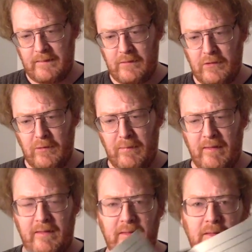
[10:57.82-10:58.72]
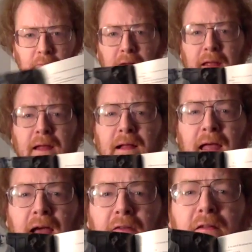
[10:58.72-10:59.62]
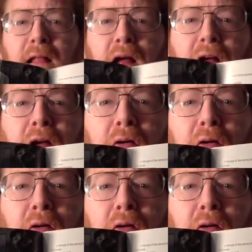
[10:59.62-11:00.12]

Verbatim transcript: Kubrick, when he cast Clockwork